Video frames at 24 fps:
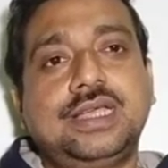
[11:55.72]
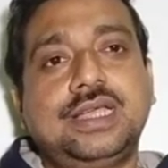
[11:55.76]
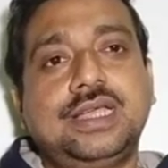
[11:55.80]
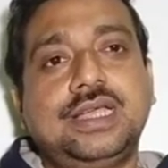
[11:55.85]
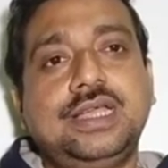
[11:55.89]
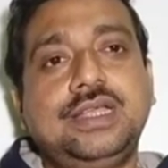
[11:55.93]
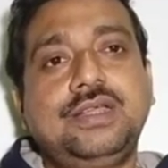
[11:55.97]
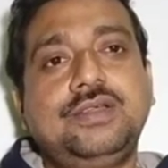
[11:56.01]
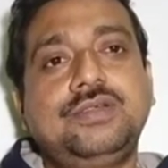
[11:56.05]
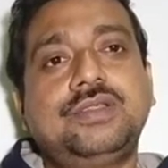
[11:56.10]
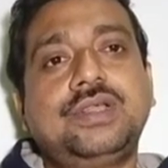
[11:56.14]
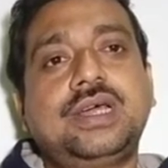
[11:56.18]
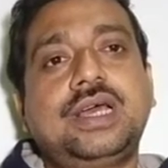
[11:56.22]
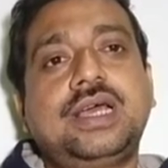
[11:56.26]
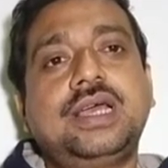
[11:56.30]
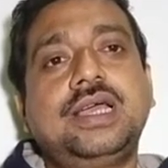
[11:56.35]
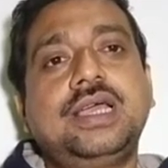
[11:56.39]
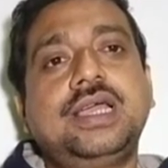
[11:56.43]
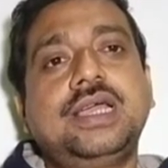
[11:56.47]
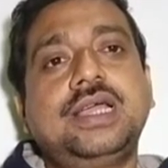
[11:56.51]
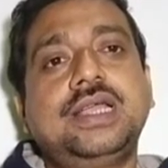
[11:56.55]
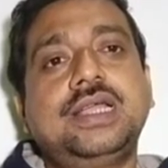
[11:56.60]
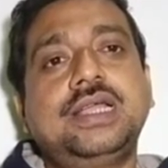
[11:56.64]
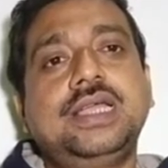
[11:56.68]
into the
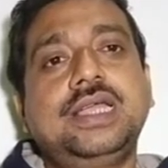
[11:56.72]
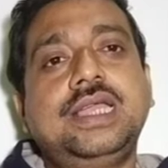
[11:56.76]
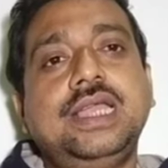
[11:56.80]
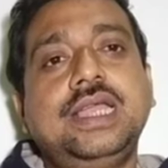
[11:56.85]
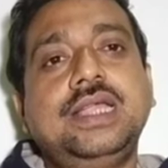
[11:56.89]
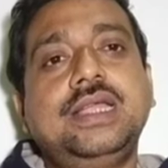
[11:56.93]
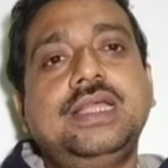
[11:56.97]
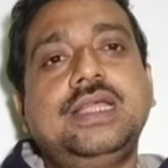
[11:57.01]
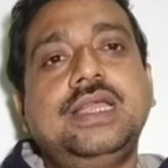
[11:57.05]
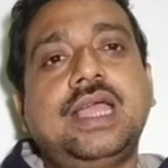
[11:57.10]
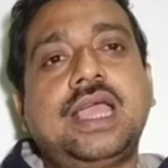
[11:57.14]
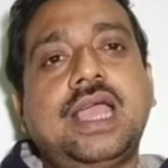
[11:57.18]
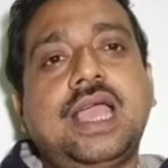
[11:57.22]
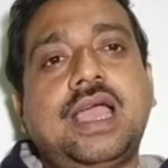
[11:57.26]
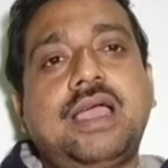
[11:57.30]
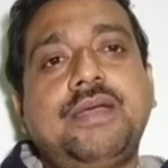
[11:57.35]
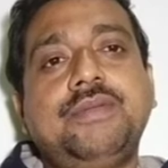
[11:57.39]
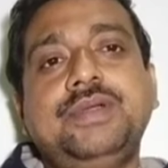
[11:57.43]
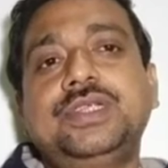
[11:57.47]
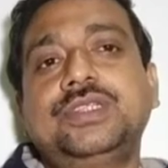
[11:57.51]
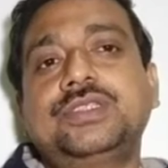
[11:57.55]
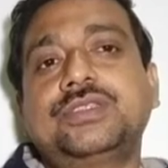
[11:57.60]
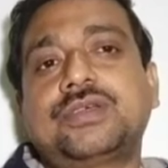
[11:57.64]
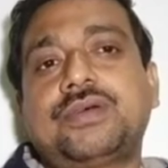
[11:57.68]
dead
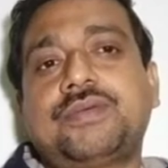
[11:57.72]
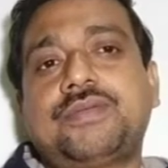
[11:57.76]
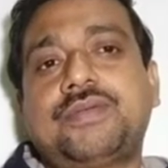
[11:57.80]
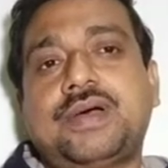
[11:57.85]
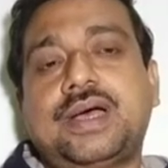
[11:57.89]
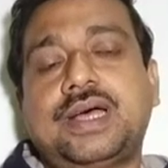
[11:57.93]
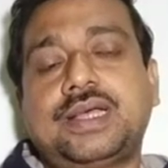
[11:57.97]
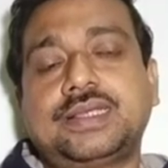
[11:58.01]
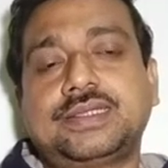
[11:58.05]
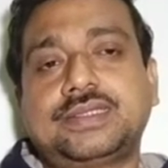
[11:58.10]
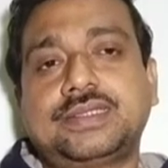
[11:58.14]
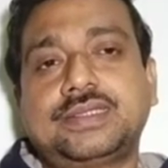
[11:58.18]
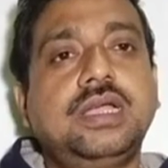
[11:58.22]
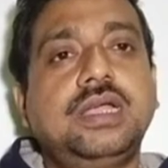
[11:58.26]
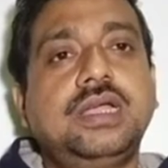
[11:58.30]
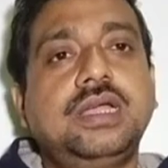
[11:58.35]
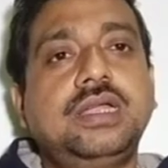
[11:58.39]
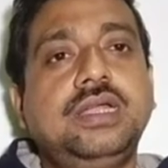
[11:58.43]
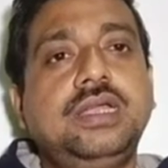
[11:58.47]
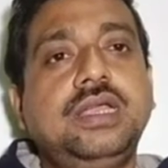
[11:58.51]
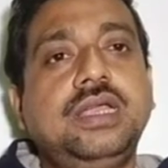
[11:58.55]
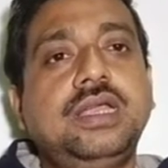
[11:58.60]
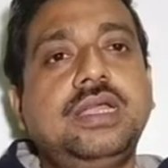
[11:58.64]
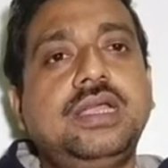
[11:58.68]
habits of us.
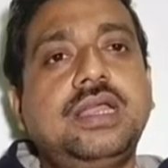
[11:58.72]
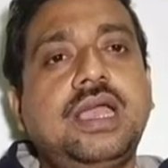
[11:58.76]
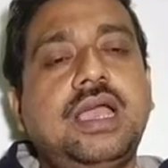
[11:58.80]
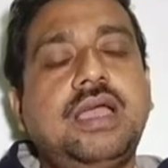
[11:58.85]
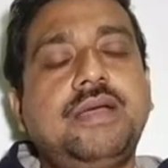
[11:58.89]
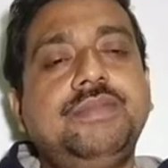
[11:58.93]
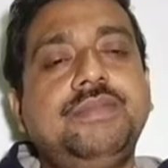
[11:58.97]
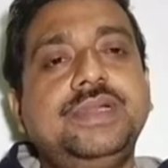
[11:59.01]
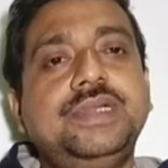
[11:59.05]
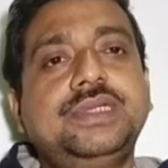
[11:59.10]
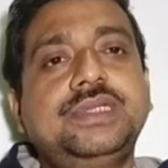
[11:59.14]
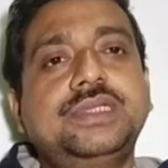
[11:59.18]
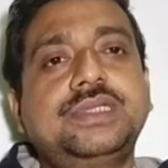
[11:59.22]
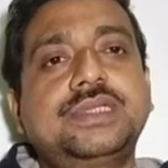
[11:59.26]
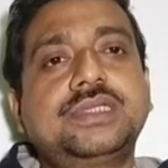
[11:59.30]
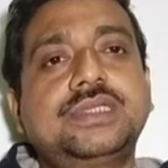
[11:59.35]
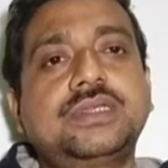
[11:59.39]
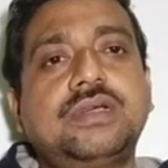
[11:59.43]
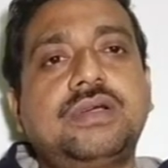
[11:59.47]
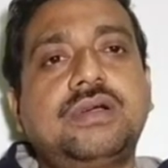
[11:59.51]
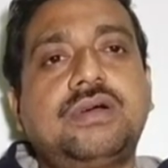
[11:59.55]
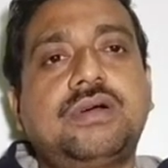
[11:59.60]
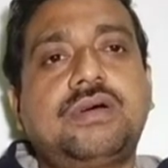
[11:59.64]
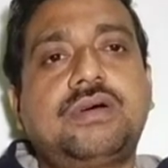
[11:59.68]
Dead habits
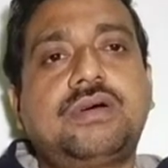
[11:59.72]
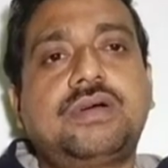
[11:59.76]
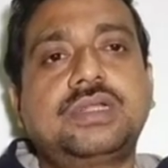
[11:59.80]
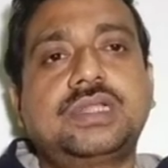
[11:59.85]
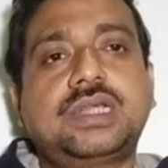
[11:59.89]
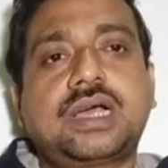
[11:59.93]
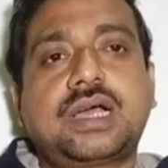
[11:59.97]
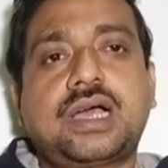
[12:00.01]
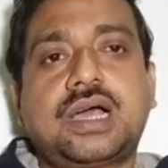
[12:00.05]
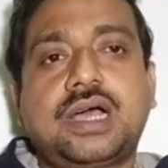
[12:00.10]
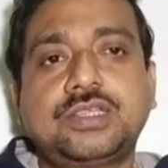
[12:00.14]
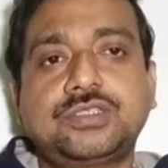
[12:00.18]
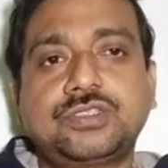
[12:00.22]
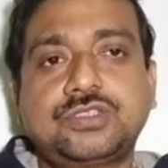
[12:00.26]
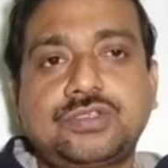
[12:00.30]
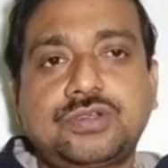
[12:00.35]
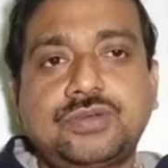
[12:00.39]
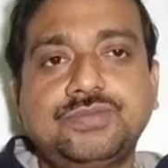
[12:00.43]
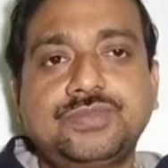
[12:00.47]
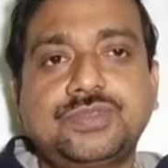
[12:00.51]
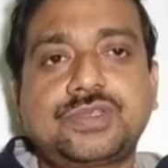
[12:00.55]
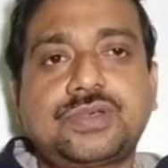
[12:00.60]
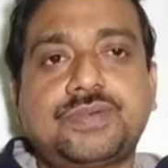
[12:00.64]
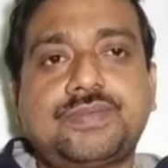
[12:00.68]
or the
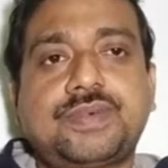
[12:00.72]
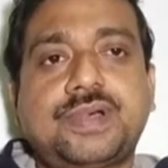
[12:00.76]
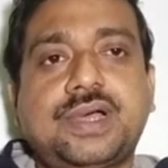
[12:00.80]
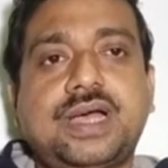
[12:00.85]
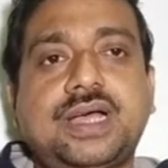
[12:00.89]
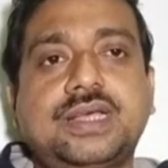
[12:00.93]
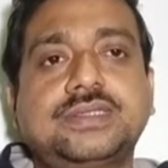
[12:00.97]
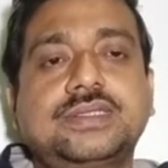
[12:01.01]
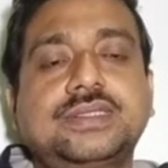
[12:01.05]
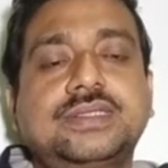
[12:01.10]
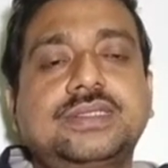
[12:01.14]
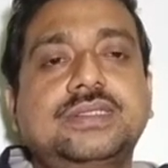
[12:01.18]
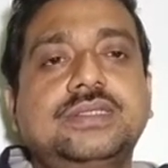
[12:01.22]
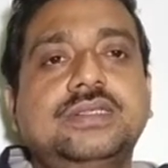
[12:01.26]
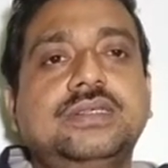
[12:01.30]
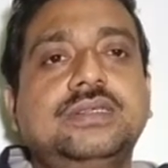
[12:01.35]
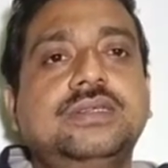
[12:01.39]
customs of us